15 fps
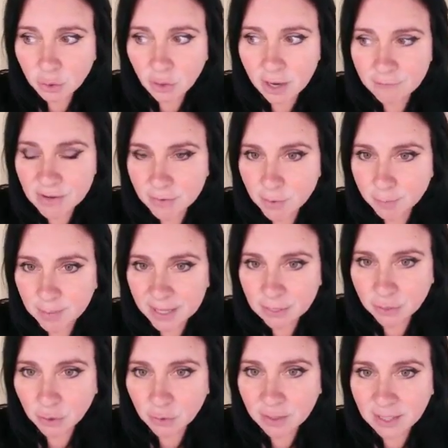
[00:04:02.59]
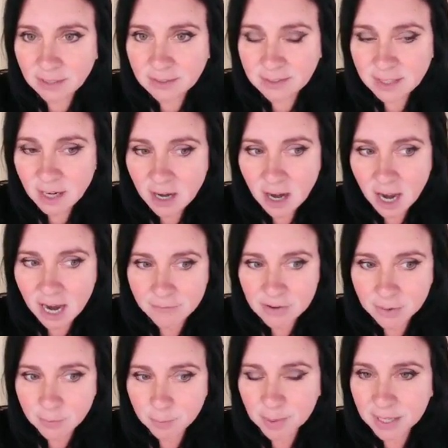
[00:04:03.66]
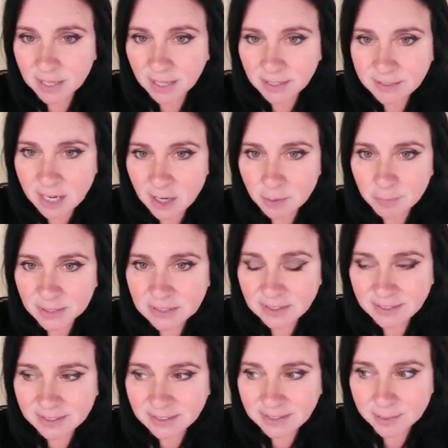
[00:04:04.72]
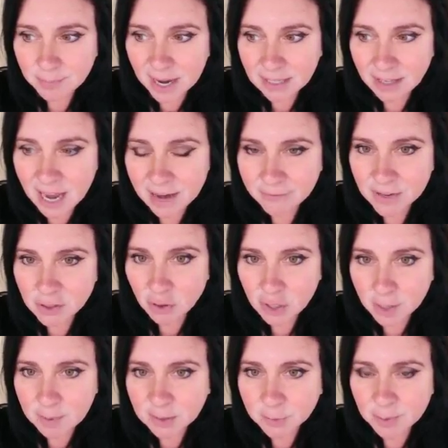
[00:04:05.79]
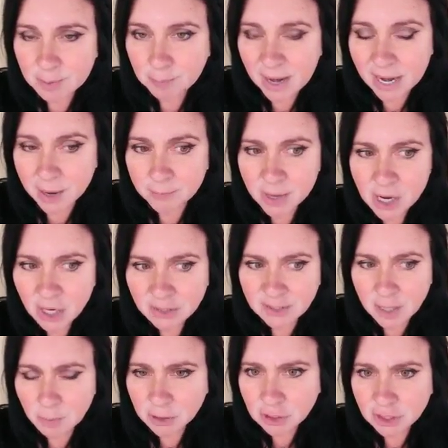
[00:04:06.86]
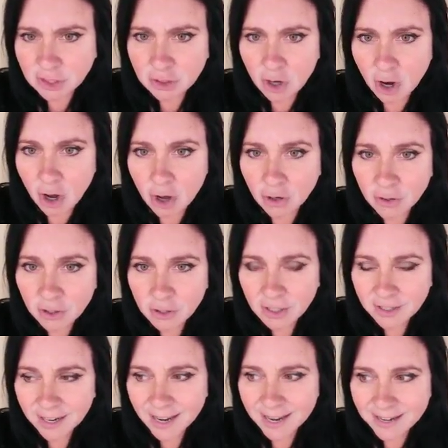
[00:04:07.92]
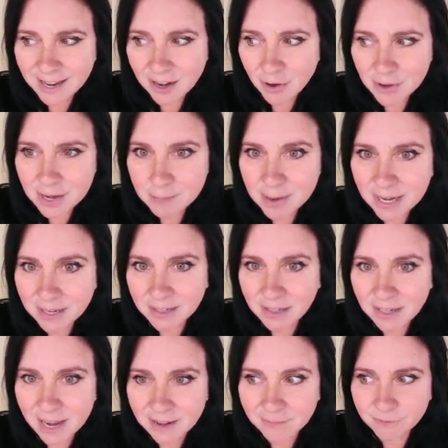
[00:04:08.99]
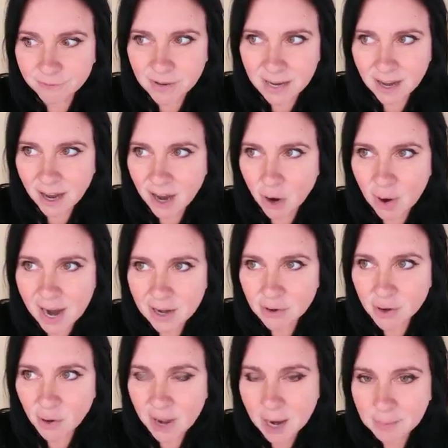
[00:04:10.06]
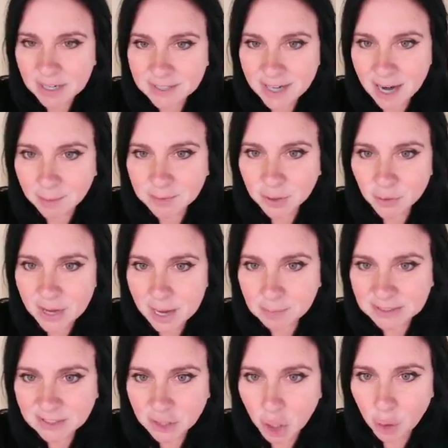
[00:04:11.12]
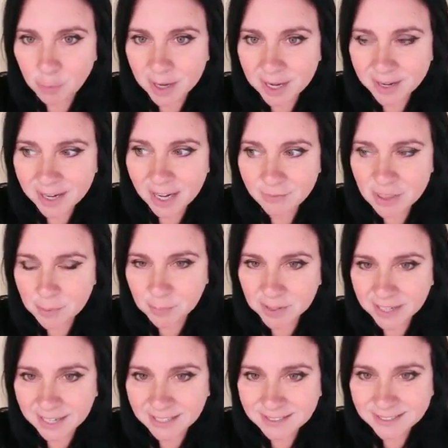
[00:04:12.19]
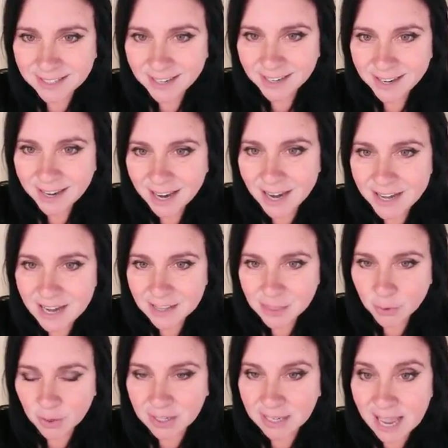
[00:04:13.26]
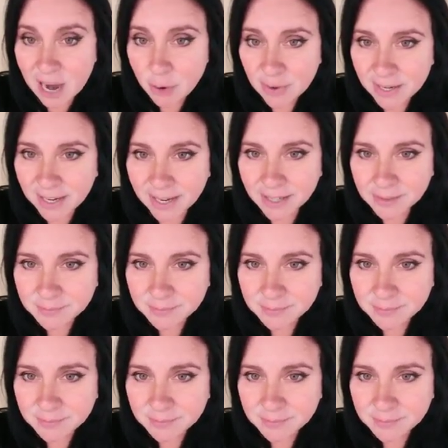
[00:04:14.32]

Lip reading: I've never been through this. I've never been kicked out of businesses in my life, and they'll come up to me, ma'am, someone just called. And they already admitted, like, oh, I don't know how many times her name is Toby, even the police. And yet they were allowing it.